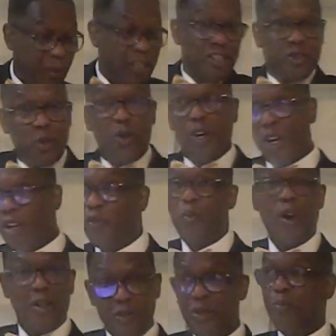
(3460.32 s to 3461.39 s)
but it's on earth.
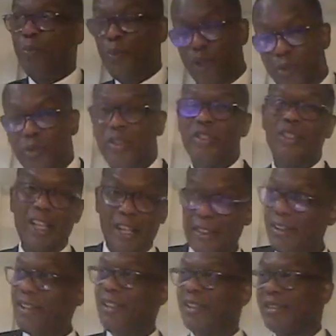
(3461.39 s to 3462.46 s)
Mules is
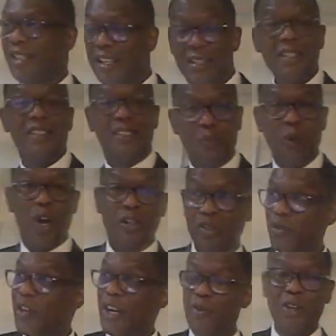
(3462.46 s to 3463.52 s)
like this. Henny's walking
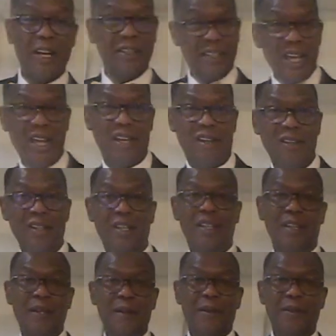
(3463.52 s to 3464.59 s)
around right now.
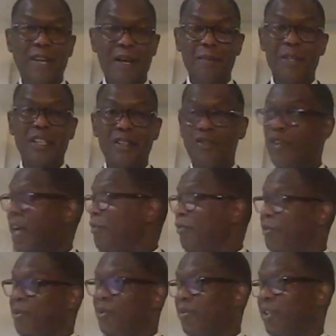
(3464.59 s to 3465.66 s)
Now, I mean,
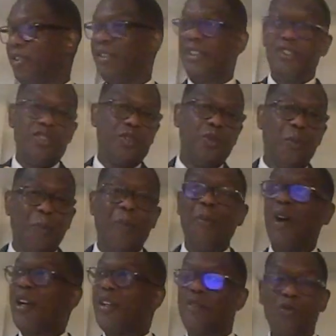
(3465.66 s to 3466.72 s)
grapefruits is in the
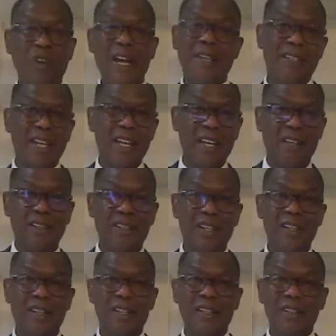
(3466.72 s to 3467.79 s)
supermarket right now.
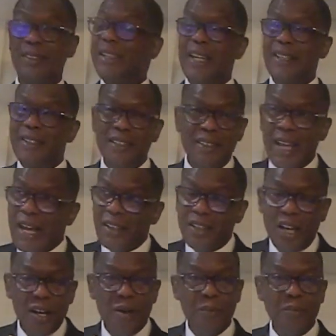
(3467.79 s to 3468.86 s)
They did not
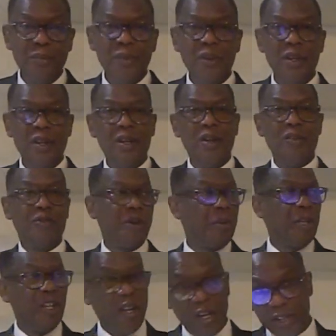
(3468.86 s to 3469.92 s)
come from
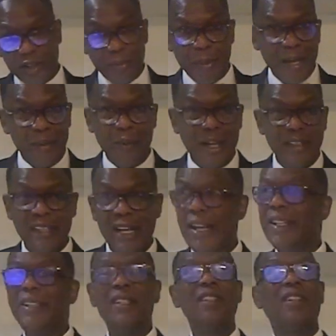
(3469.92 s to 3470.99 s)
a loss of white tie.
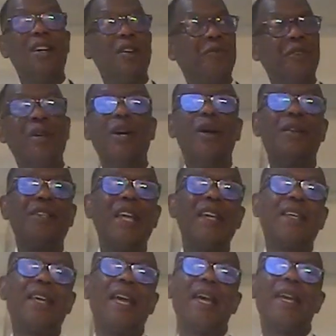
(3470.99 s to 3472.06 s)
They didn't come from, they
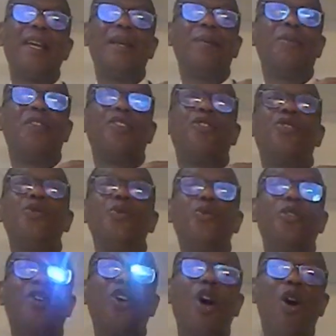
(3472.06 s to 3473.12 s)
came through
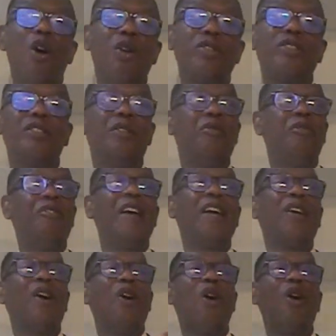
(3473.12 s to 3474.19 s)
the cause and
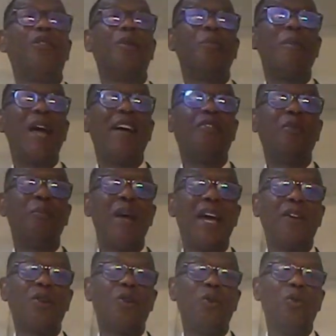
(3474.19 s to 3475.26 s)
effect of the
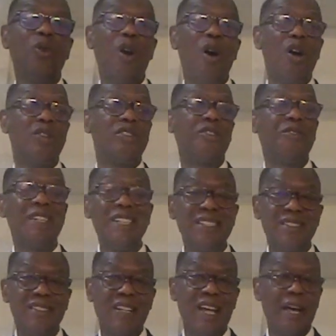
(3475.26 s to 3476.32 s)
mathematical laws of
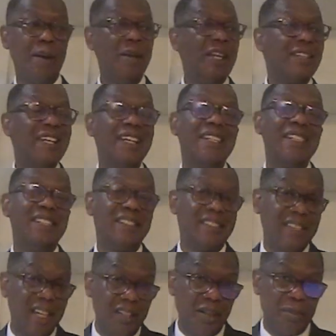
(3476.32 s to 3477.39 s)
Islam that he
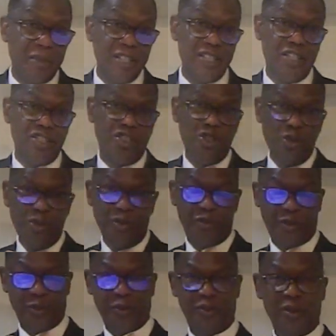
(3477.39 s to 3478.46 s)
set up in his
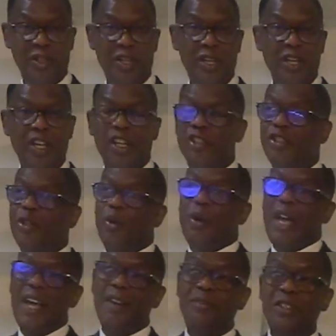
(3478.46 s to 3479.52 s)
universe. So
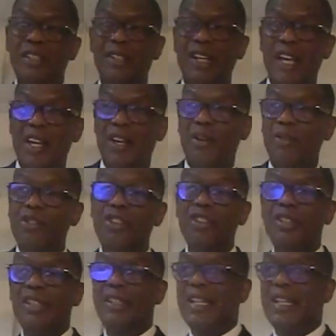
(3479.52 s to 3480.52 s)
heaven and hell, good and